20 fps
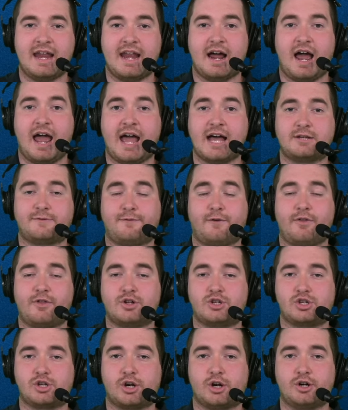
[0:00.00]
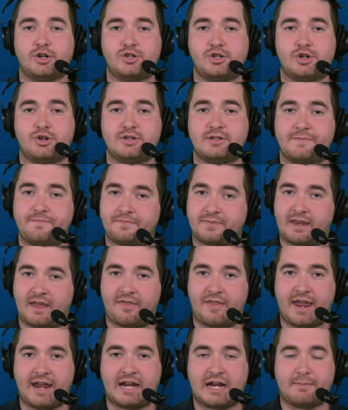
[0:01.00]
Now, as for the Chargers,
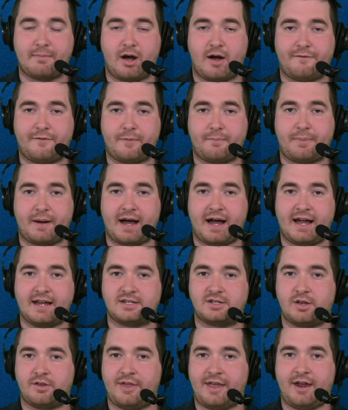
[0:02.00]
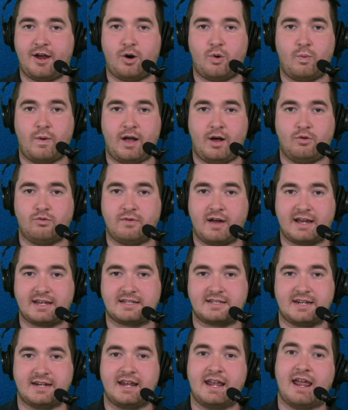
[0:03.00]
they come off a bye, so they are
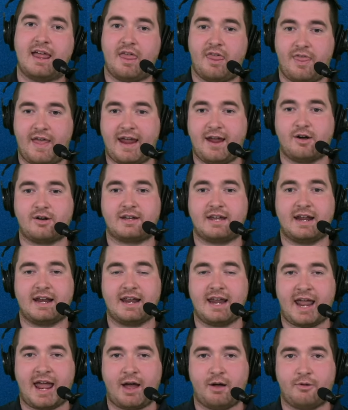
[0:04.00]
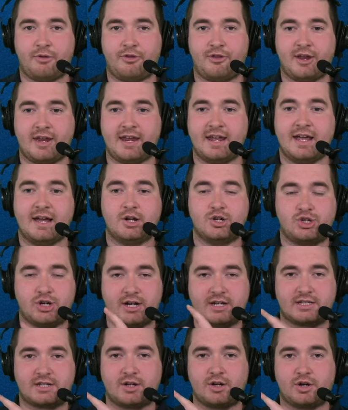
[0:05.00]
well-rested. They are getting healthy.
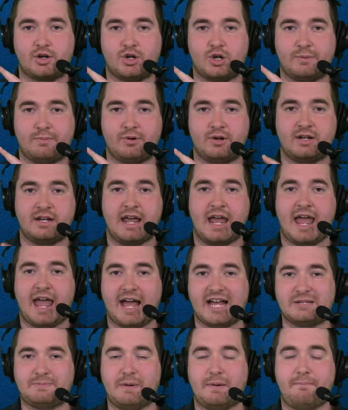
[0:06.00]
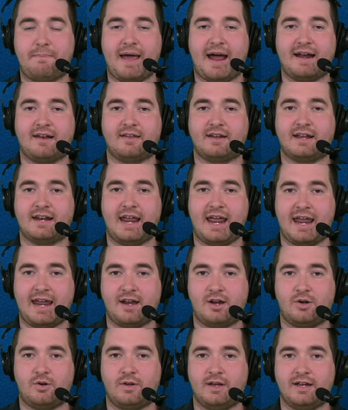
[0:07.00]
Justin Herbert has been battling an
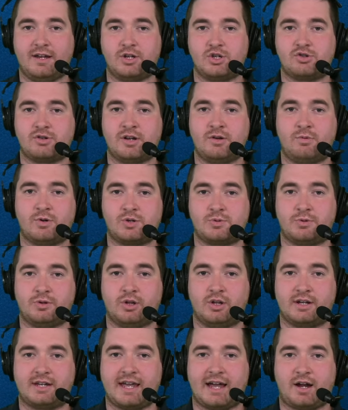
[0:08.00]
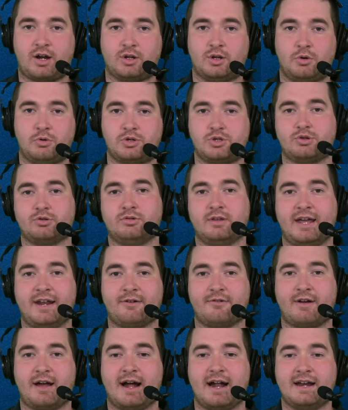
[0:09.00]
ankle injury, which we'll look at closer
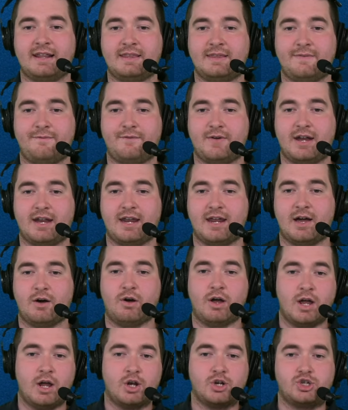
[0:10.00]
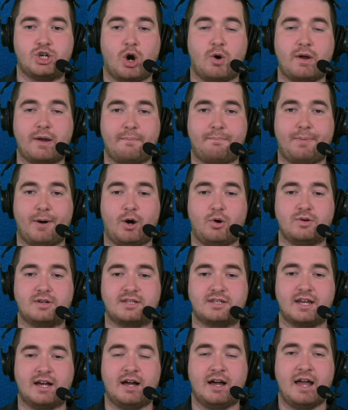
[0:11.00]
later on in the video. Joey
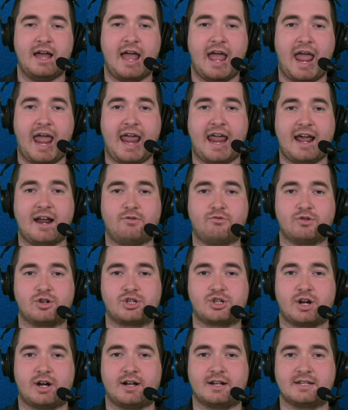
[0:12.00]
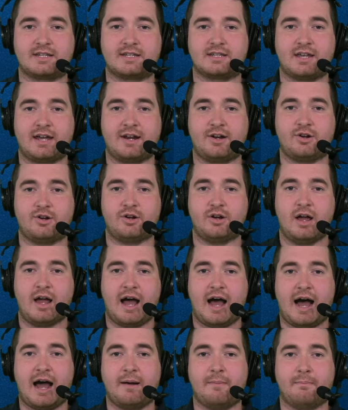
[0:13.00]
Bosa and Rashawn Slater
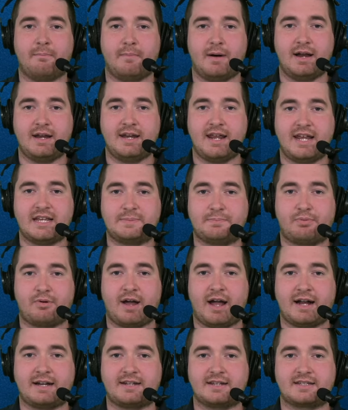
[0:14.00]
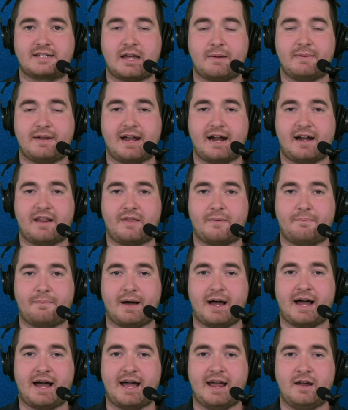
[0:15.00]
on Monday's practice coming out of the
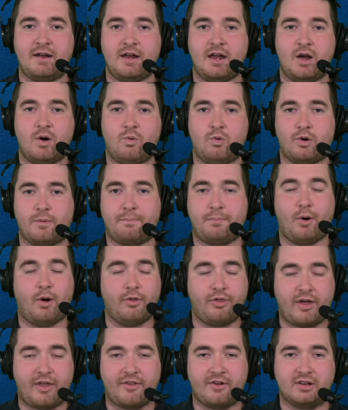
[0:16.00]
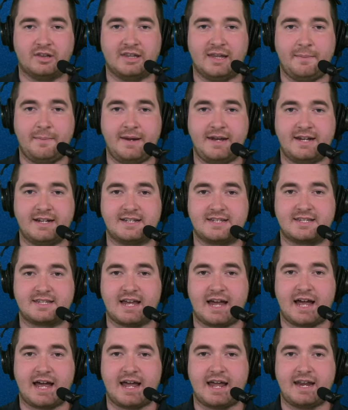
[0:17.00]
bye were both on the limited
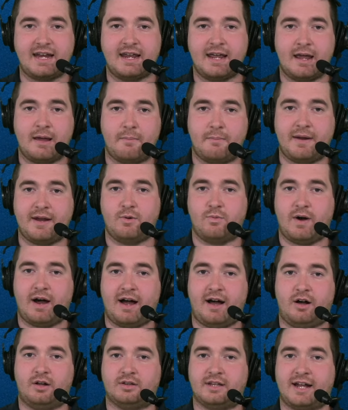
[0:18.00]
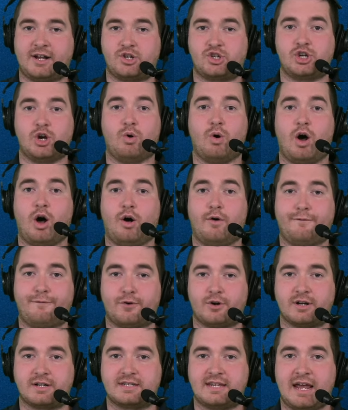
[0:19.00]
side. Meanwhile, like Joe Alt,
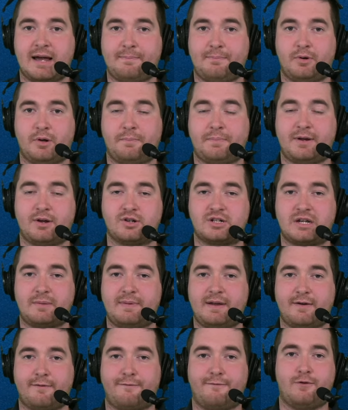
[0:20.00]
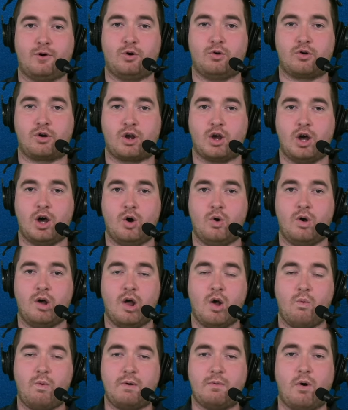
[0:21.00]
for example, appeared to be a full go.
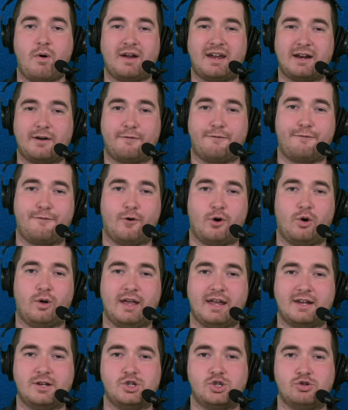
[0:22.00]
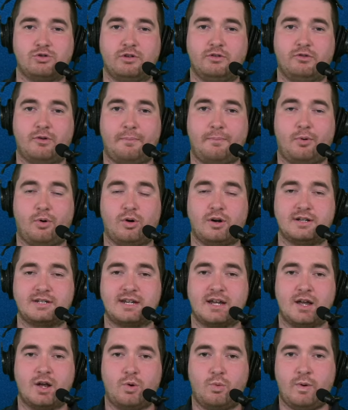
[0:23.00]
We won't get a full injury report
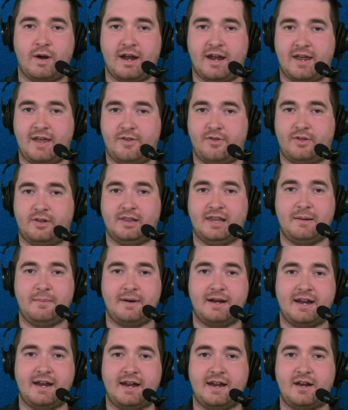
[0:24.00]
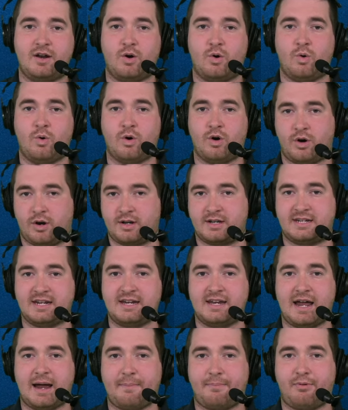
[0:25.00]
with limited or did
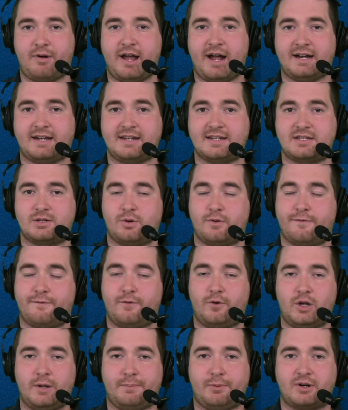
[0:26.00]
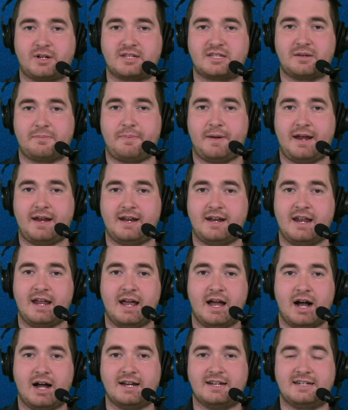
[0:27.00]
not practice or fully participated
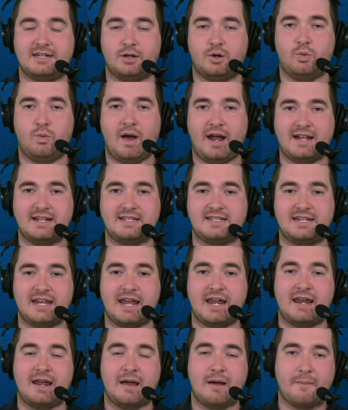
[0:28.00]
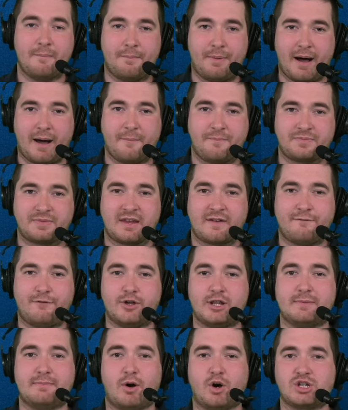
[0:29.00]
until Wednesday. But for
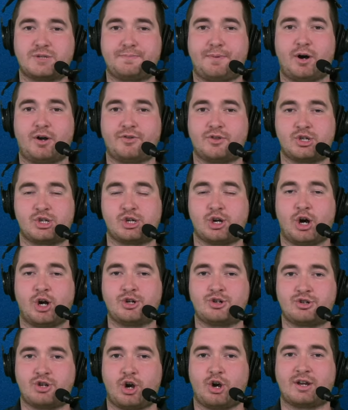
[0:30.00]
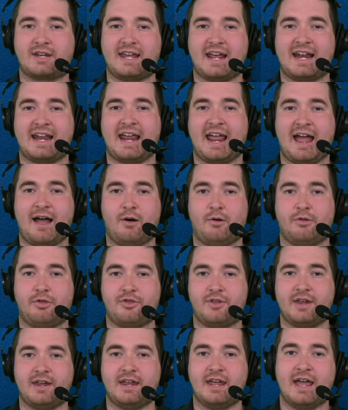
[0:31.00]
the most part, the Chargers are getting
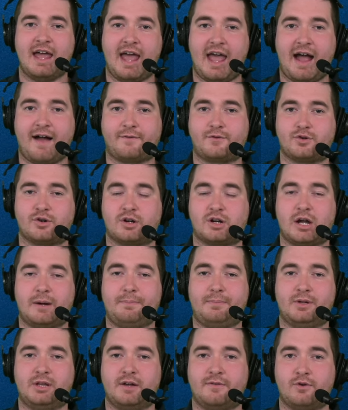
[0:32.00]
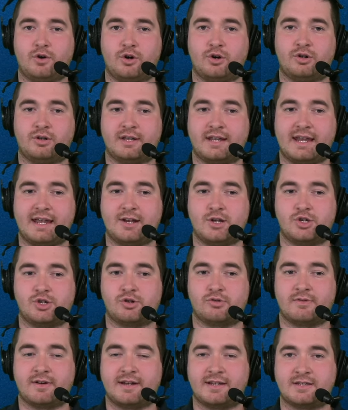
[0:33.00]
healthy after a couple of early
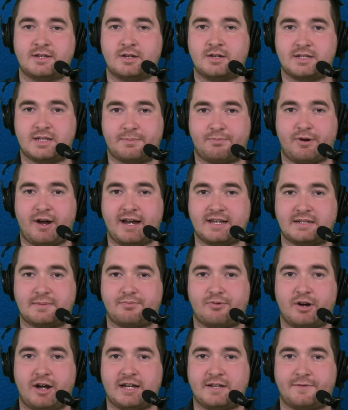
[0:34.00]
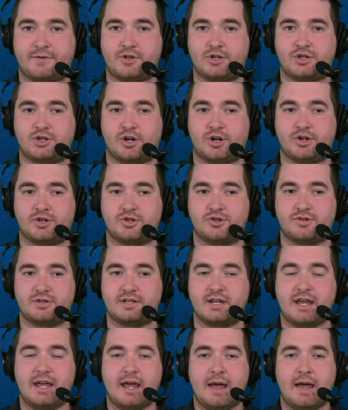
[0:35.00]
injuries. Surprise, surprise for the Chargers.